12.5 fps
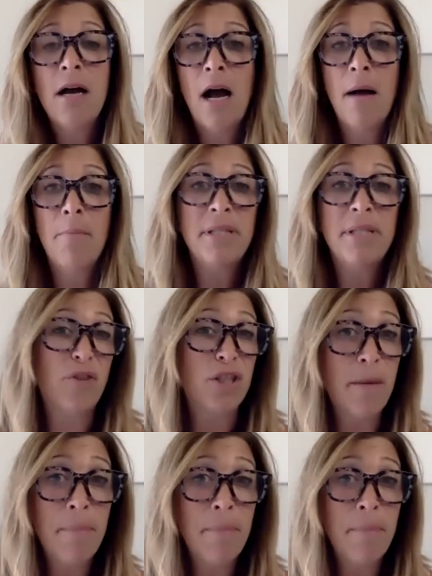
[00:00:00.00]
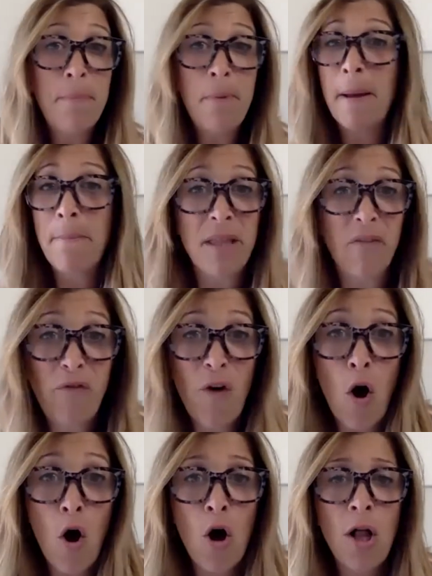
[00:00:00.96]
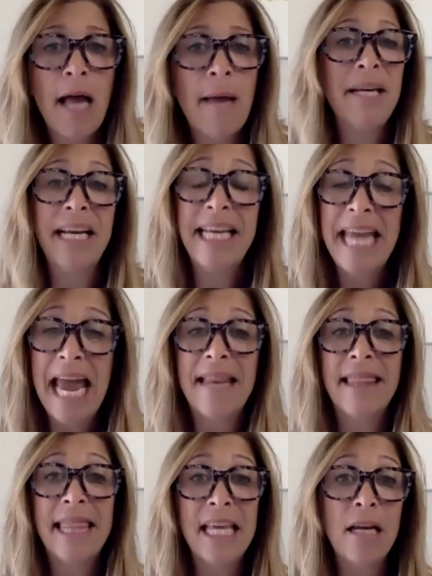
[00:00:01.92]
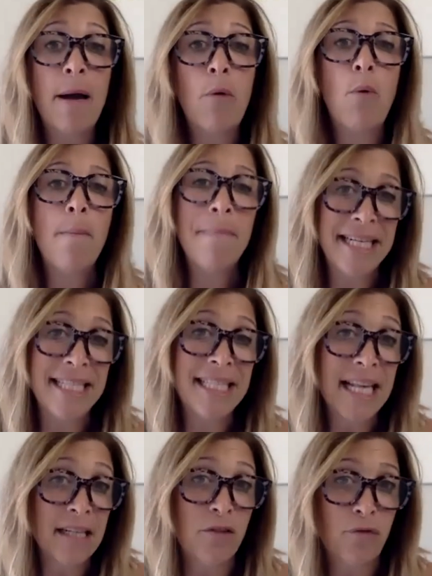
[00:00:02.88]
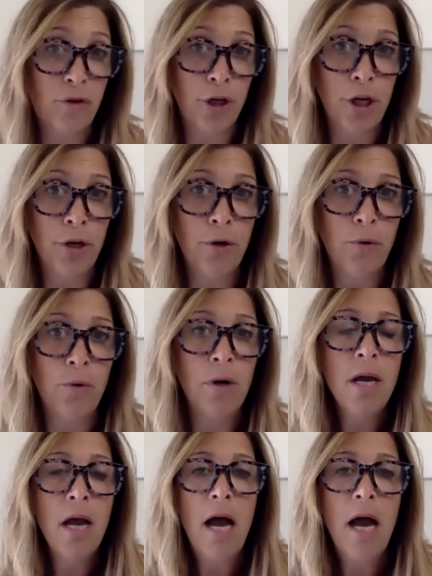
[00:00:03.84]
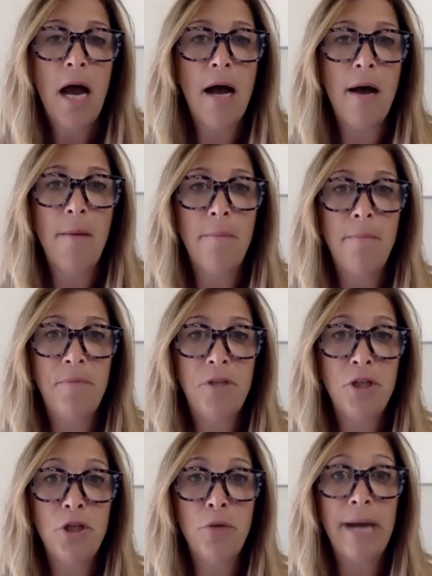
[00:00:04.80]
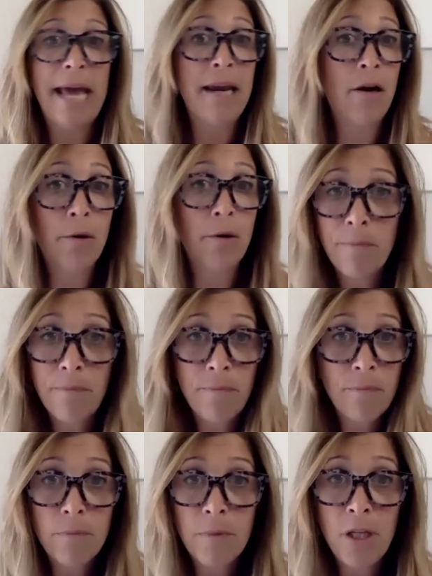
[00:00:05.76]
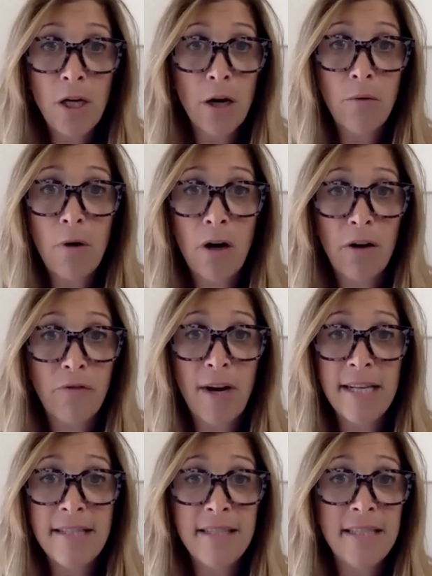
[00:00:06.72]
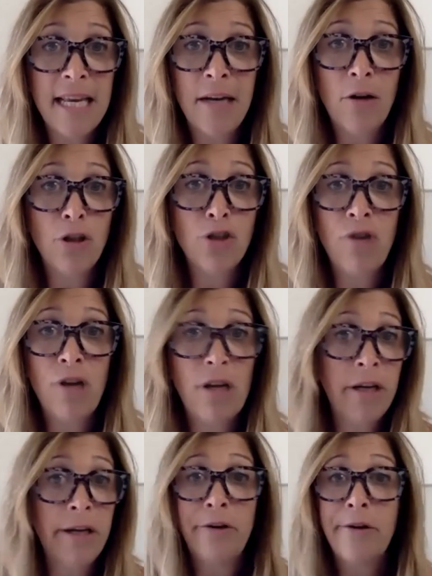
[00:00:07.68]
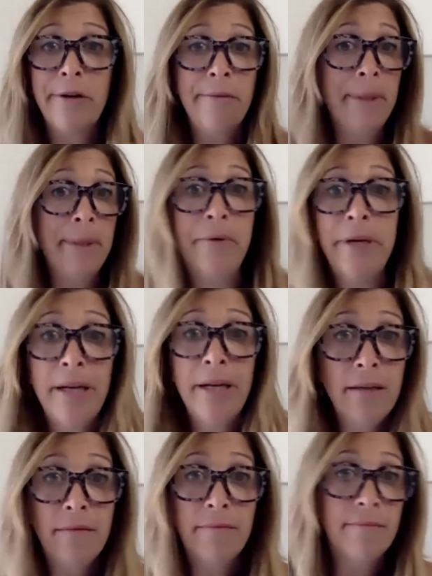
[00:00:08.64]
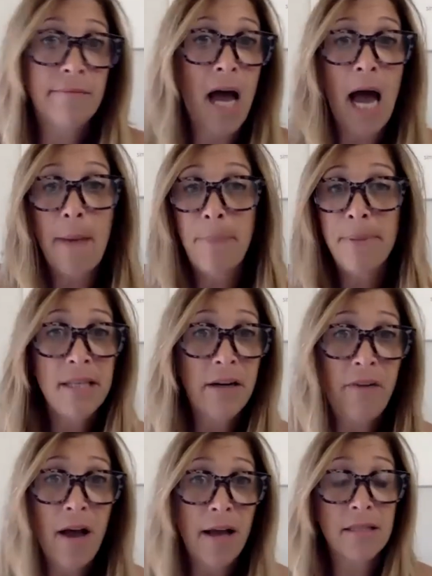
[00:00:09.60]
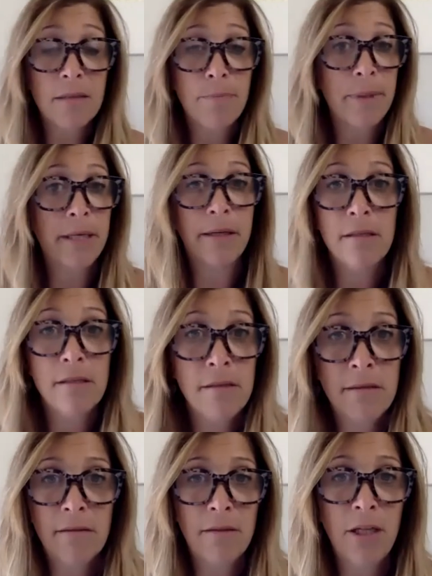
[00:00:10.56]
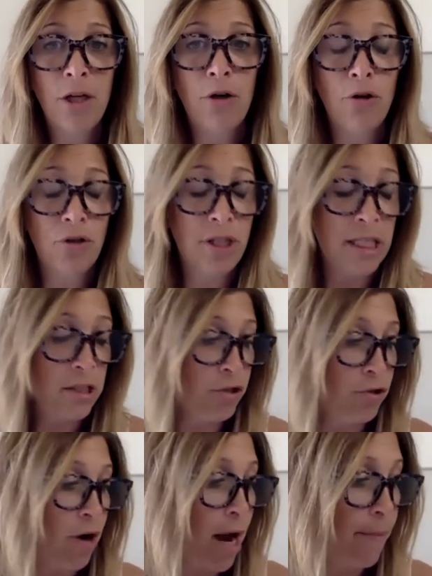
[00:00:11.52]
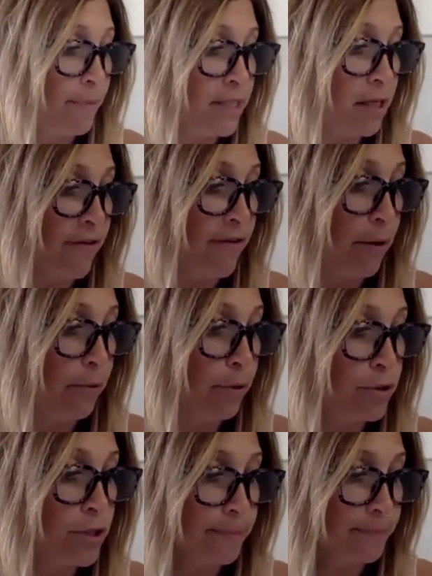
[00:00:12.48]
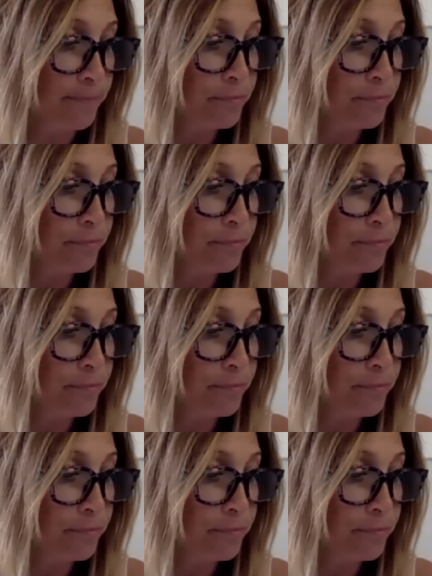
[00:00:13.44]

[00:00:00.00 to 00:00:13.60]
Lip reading: But for some people, it might be the fall. I mean, again, think about what makes sense for you to do it. And our friends in Australia, you're going to be doing it opposite of us because, your seasons are opposite of ours.